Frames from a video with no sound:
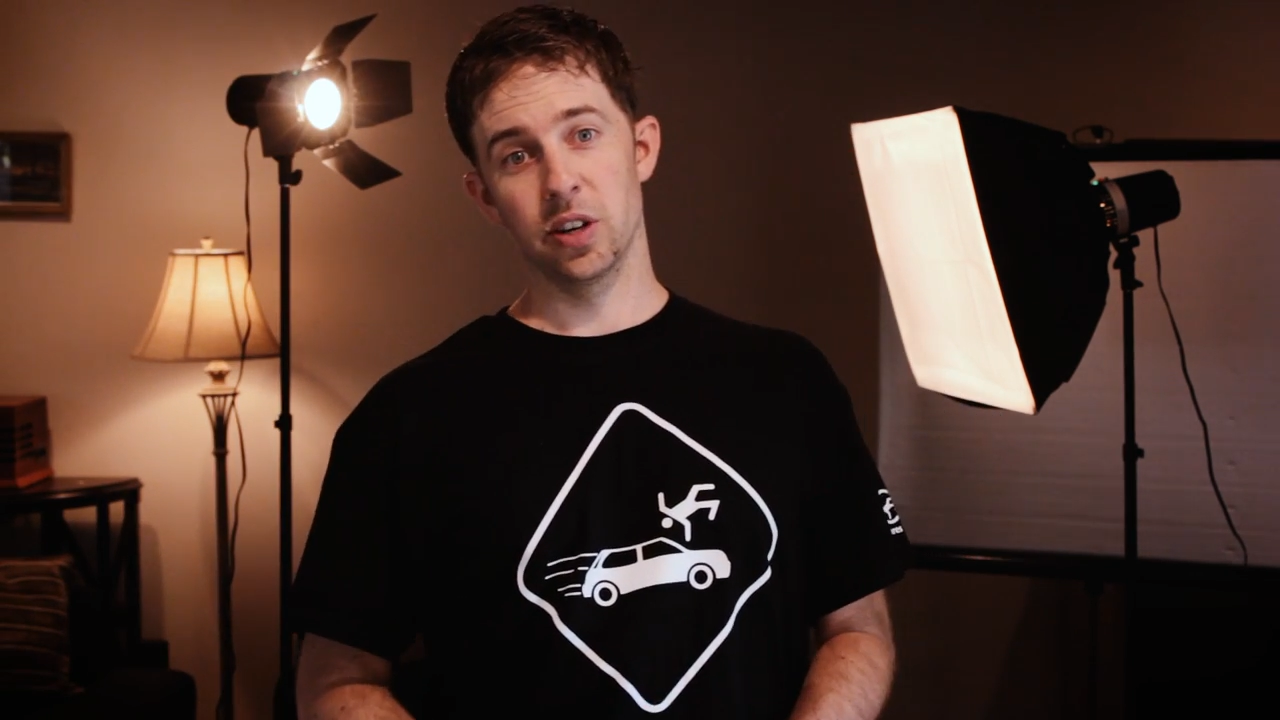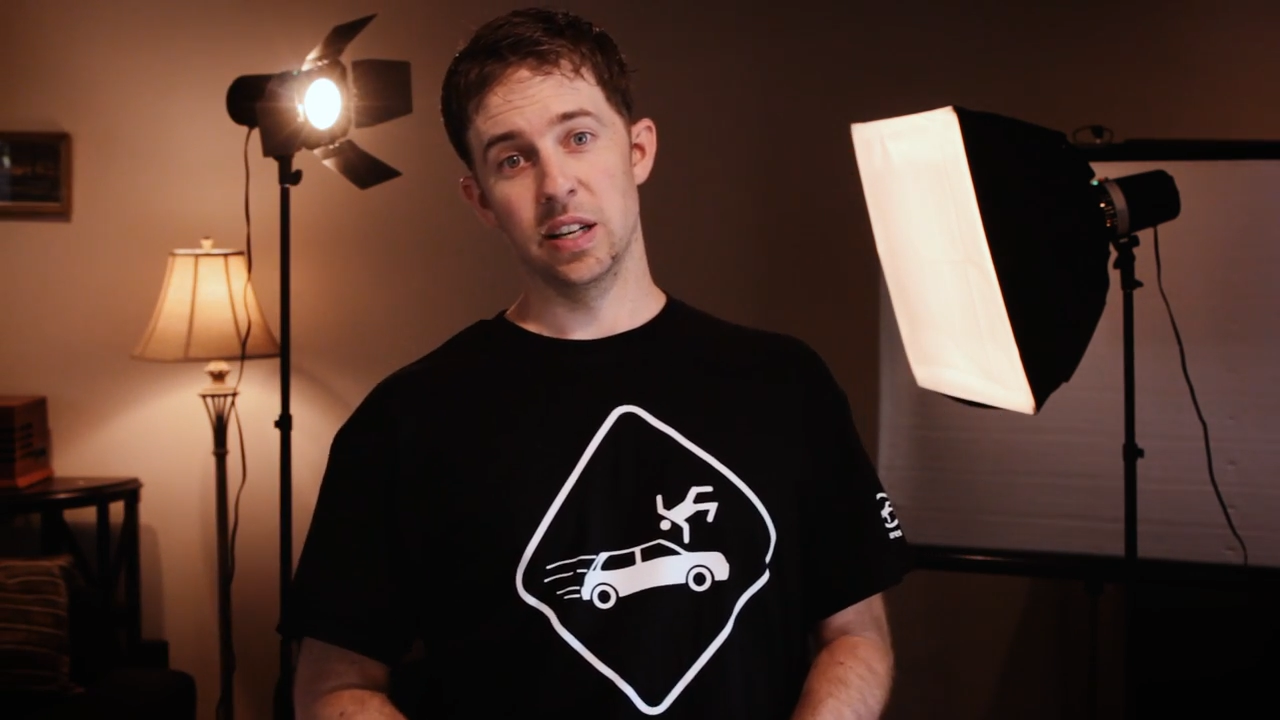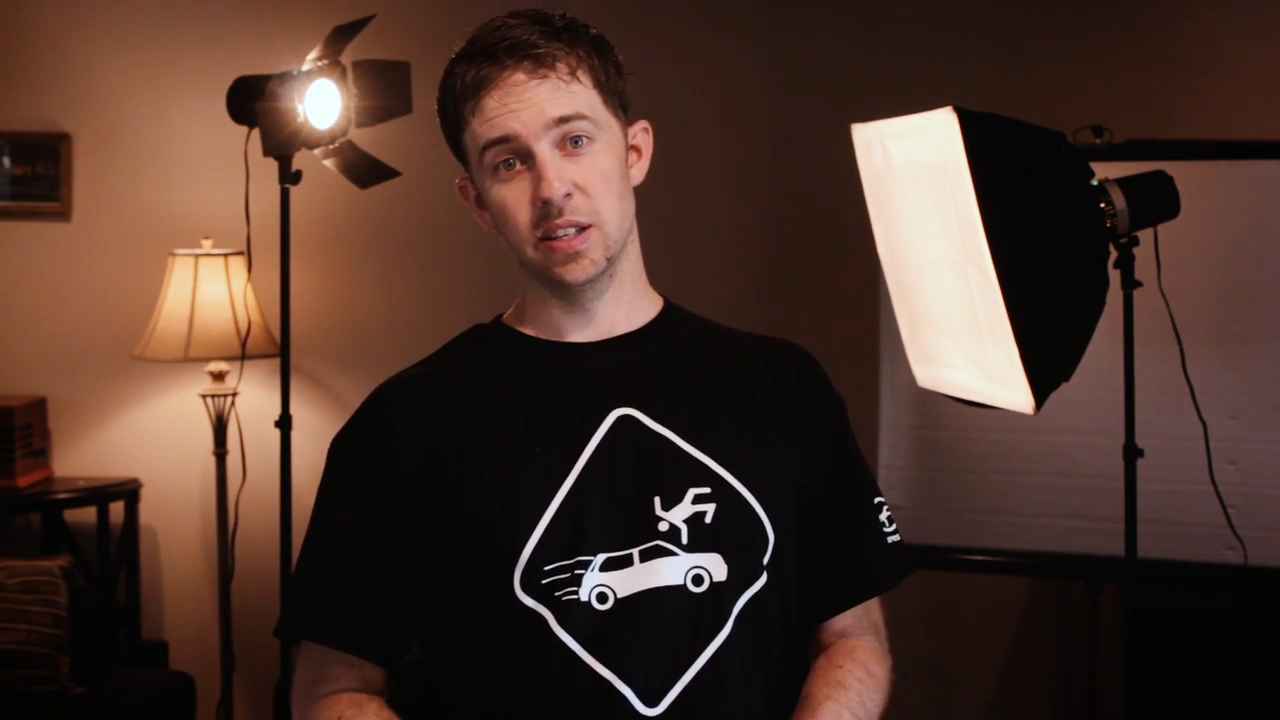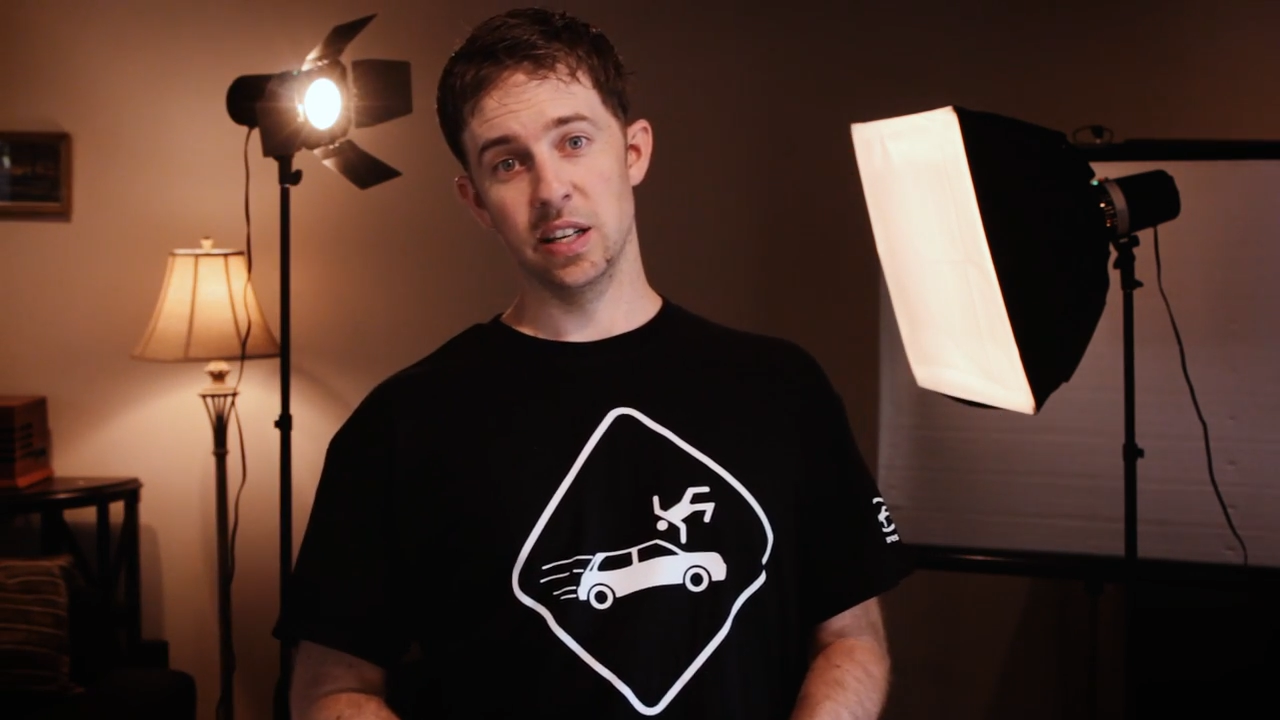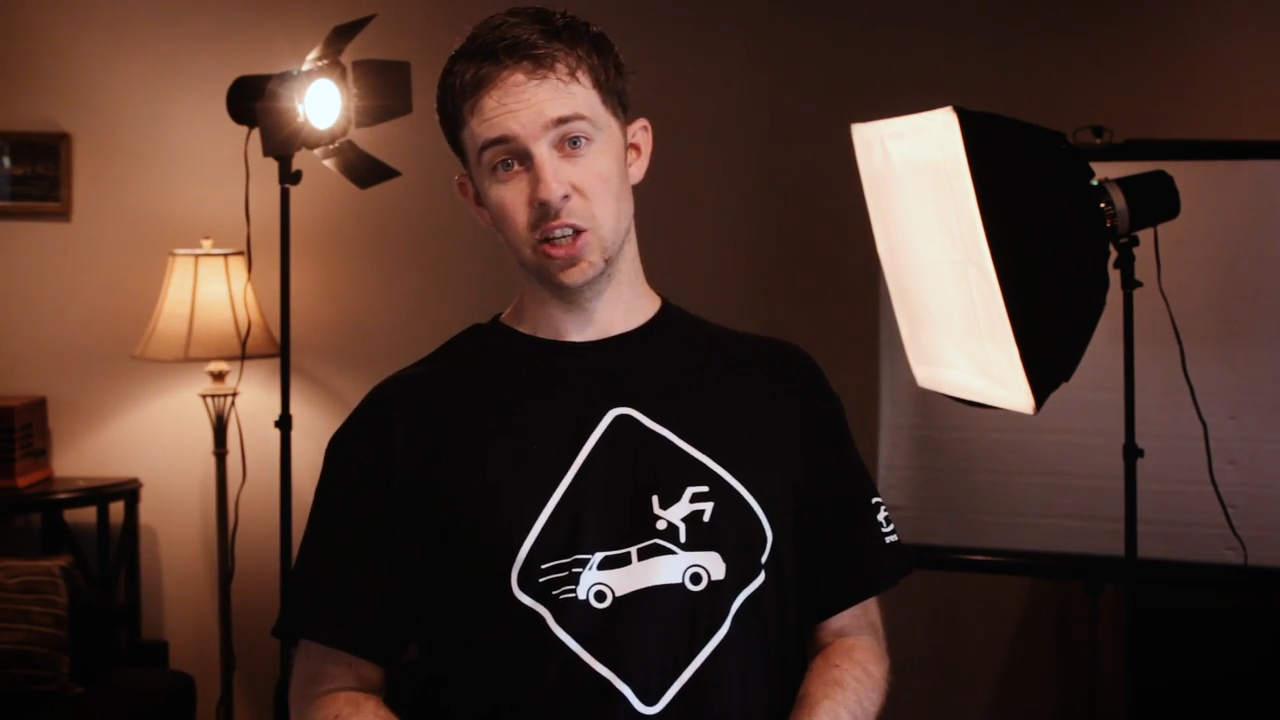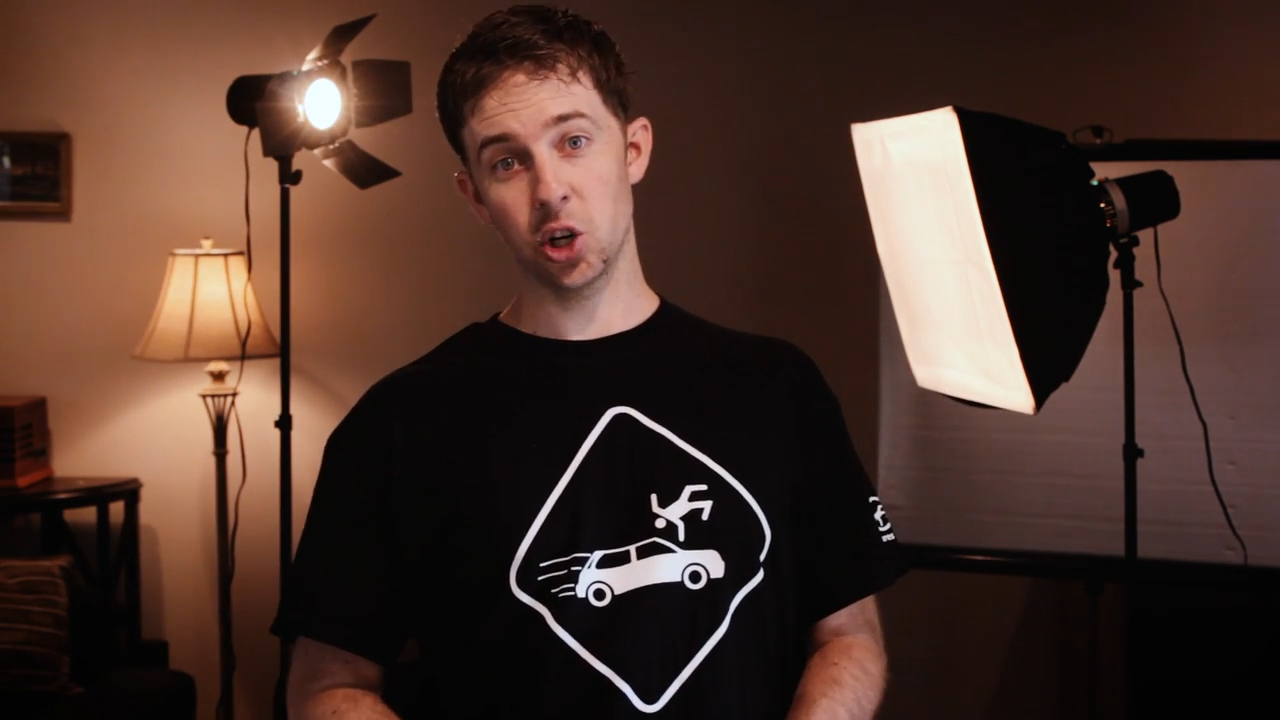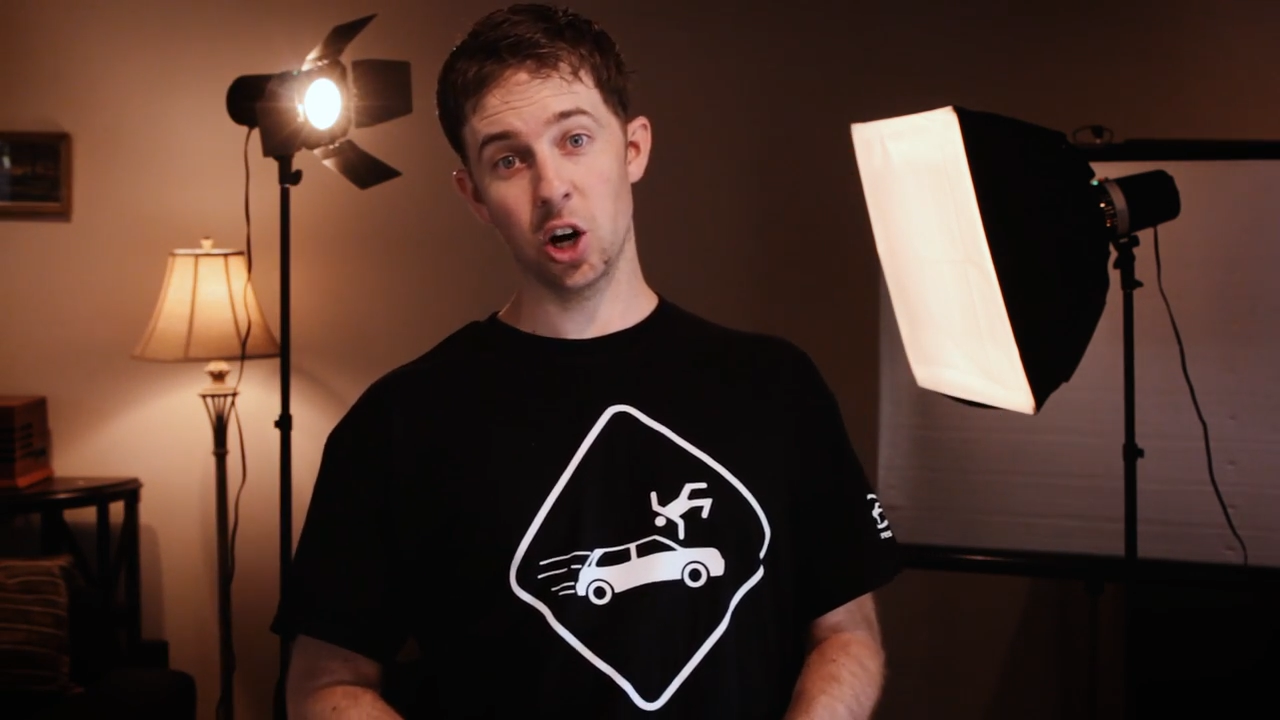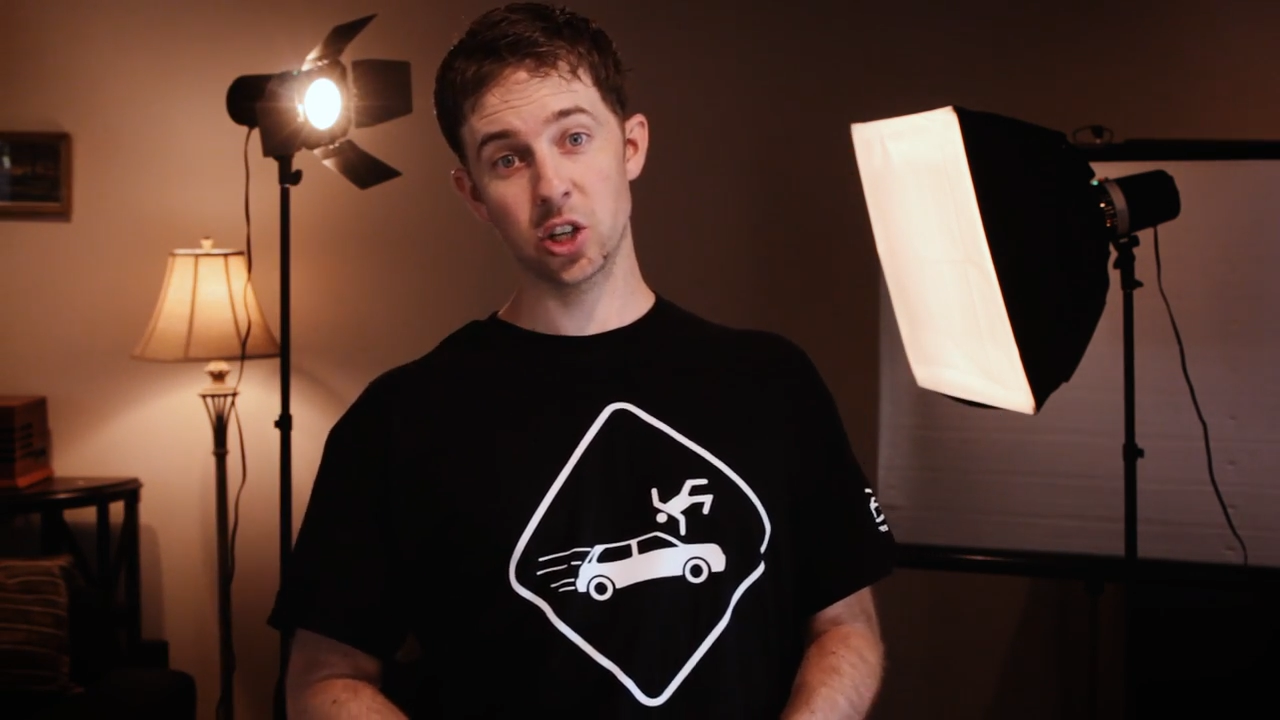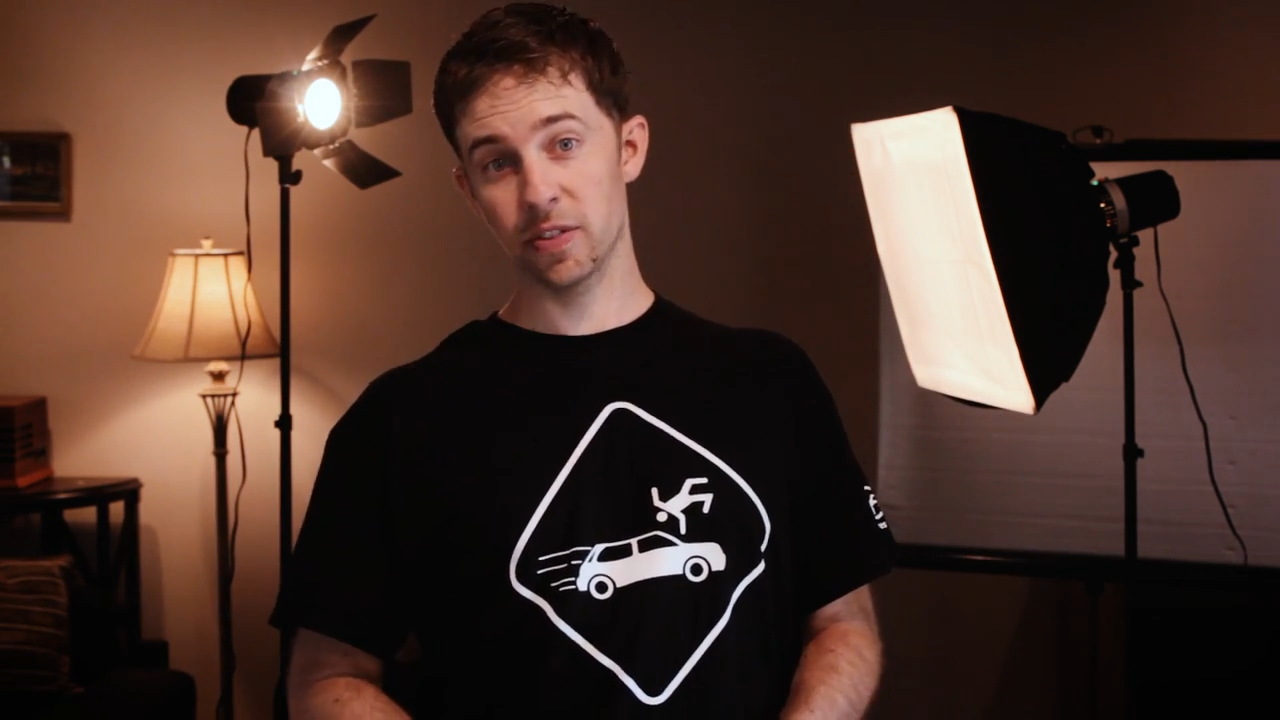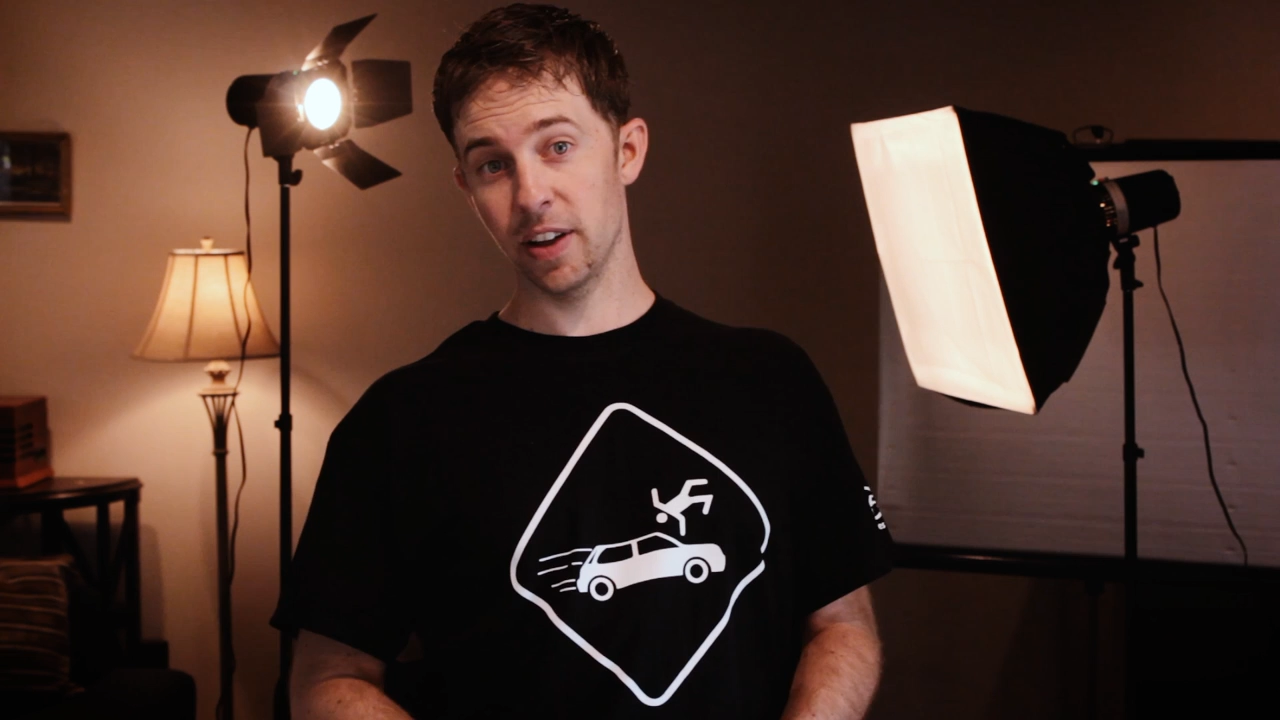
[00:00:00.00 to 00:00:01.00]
is in charge